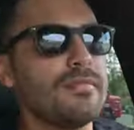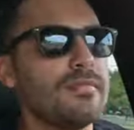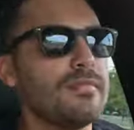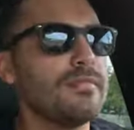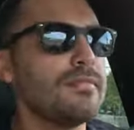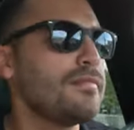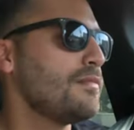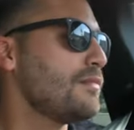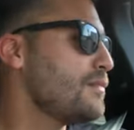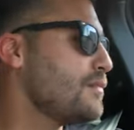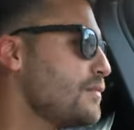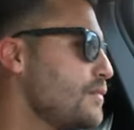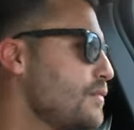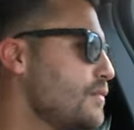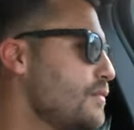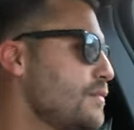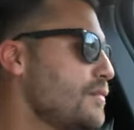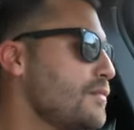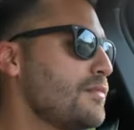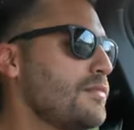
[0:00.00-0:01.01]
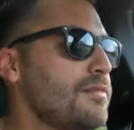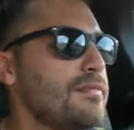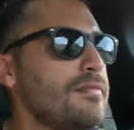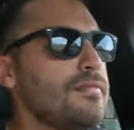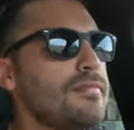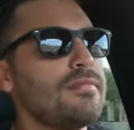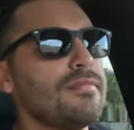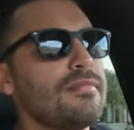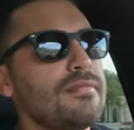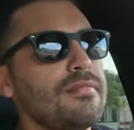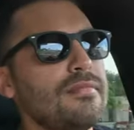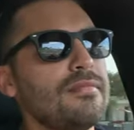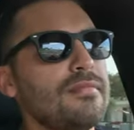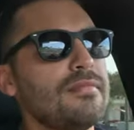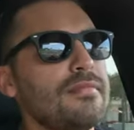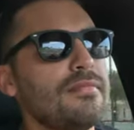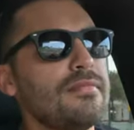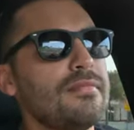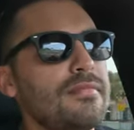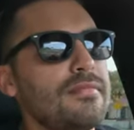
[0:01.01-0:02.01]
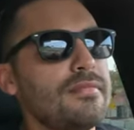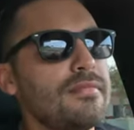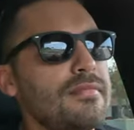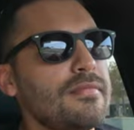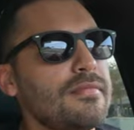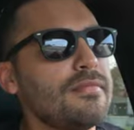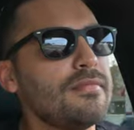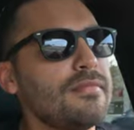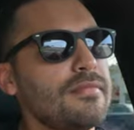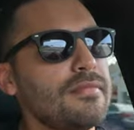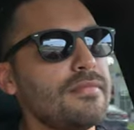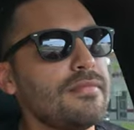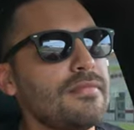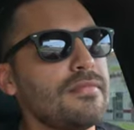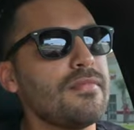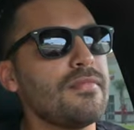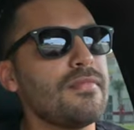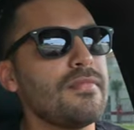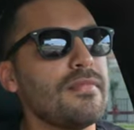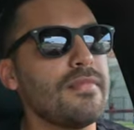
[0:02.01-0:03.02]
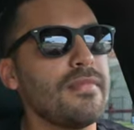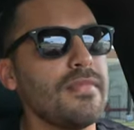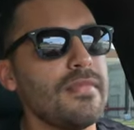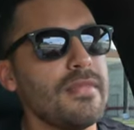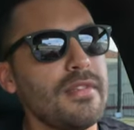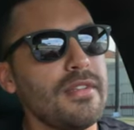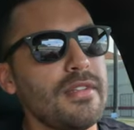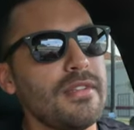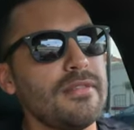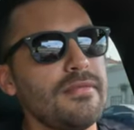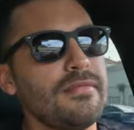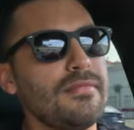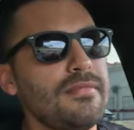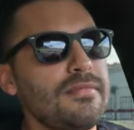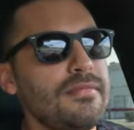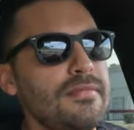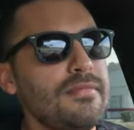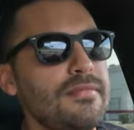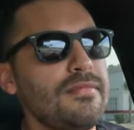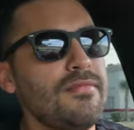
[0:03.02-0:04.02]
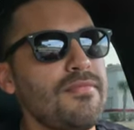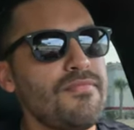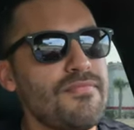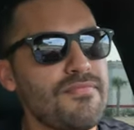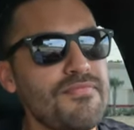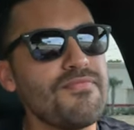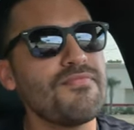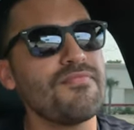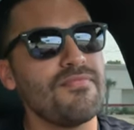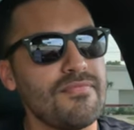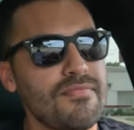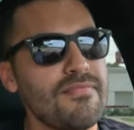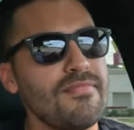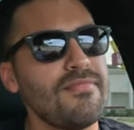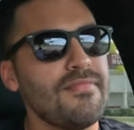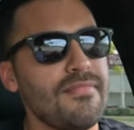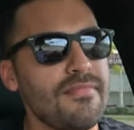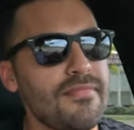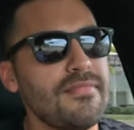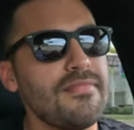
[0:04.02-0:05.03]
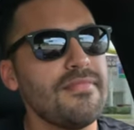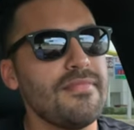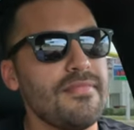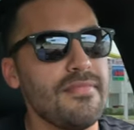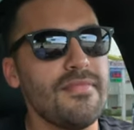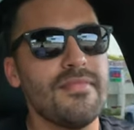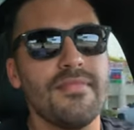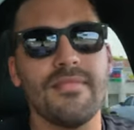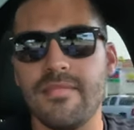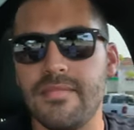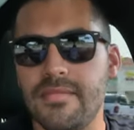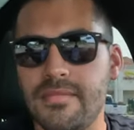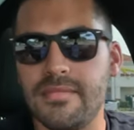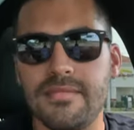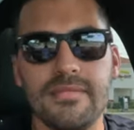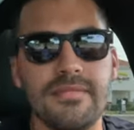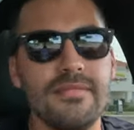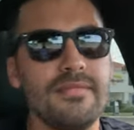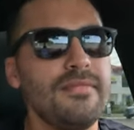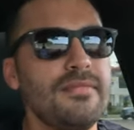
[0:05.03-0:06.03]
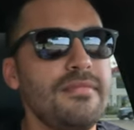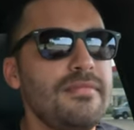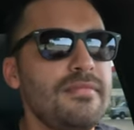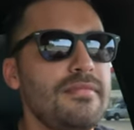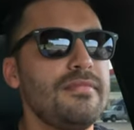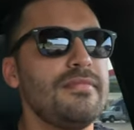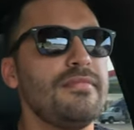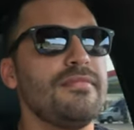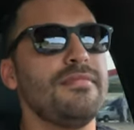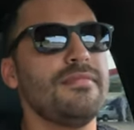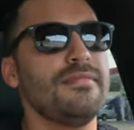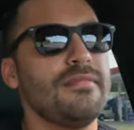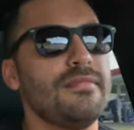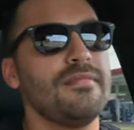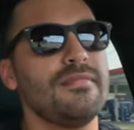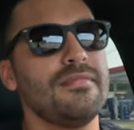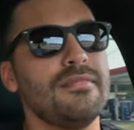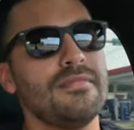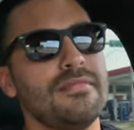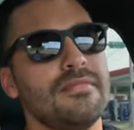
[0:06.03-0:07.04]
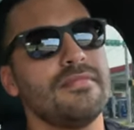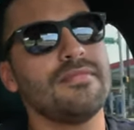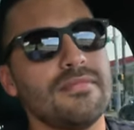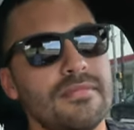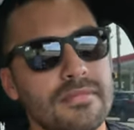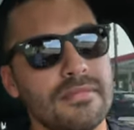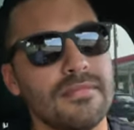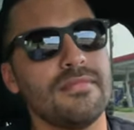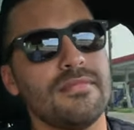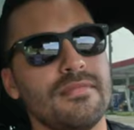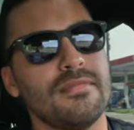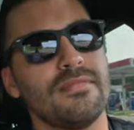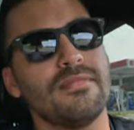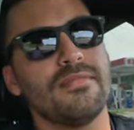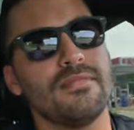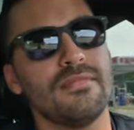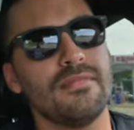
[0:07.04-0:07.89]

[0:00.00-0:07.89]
(silent)